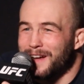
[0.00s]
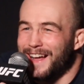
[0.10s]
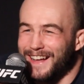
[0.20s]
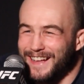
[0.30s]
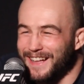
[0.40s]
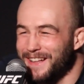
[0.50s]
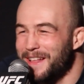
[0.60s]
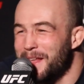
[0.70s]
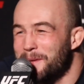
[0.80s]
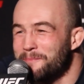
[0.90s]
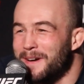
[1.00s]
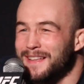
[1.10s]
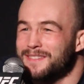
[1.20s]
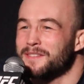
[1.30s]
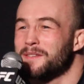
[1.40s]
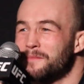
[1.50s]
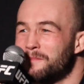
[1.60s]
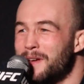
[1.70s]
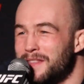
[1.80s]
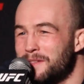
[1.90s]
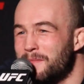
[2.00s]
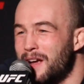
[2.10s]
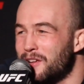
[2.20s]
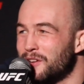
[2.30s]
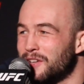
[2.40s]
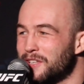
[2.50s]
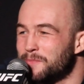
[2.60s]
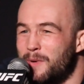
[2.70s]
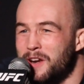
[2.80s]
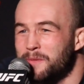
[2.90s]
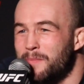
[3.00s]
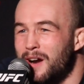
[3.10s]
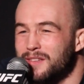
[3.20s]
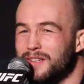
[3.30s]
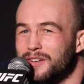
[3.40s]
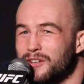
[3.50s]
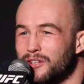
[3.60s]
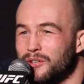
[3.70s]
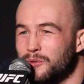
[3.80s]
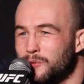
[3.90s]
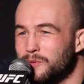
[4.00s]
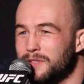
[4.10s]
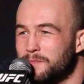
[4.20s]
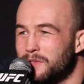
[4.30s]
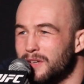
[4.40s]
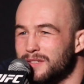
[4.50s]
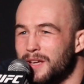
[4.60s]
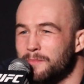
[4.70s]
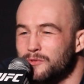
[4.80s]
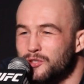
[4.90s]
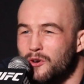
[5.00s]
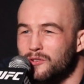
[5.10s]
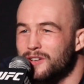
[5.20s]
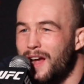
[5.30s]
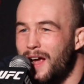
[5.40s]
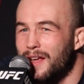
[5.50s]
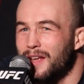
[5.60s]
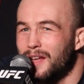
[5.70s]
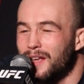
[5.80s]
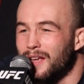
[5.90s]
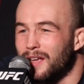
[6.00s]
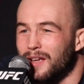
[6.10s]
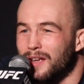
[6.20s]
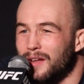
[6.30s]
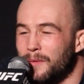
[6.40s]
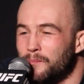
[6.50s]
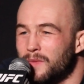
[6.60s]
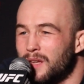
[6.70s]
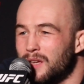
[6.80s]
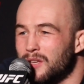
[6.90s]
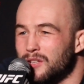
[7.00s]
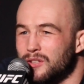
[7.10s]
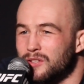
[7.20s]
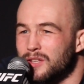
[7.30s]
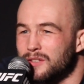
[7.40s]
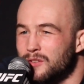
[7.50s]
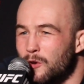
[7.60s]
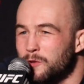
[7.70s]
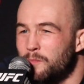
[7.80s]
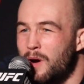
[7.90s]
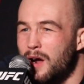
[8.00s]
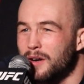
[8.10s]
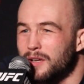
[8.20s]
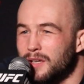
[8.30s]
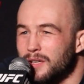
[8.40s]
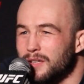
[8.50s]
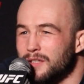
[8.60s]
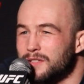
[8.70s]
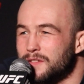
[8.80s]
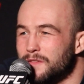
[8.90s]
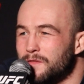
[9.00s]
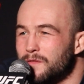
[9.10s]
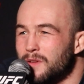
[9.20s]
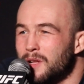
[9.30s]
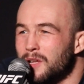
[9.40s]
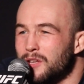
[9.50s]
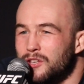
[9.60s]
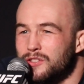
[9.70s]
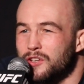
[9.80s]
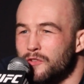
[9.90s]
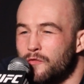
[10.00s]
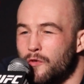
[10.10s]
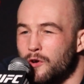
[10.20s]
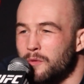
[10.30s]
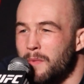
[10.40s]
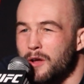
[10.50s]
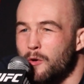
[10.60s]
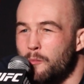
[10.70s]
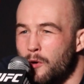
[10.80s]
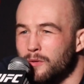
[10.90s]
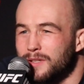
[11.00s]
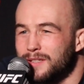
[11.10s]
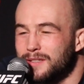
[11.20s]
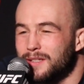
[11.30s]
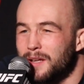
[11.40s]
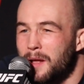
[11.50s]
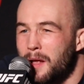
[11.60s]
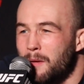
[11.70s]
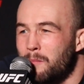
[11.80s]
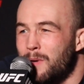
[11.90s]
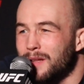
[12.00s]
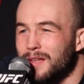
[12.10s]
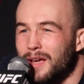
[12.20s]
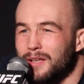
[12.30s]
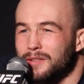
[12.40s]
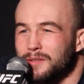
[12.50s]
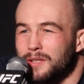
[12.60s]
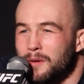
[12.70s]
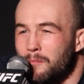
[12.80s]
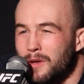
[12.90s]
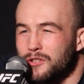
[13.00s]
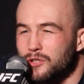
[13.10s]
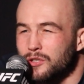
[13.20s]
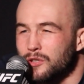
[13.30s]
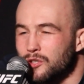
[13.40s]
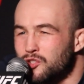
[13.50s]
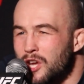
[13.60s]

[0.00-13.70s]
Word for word: but, but uh, many my uh, sparring partner uh, do this because I'm short guy. Um, uh, the south part is easier for my opponent, but I must uh,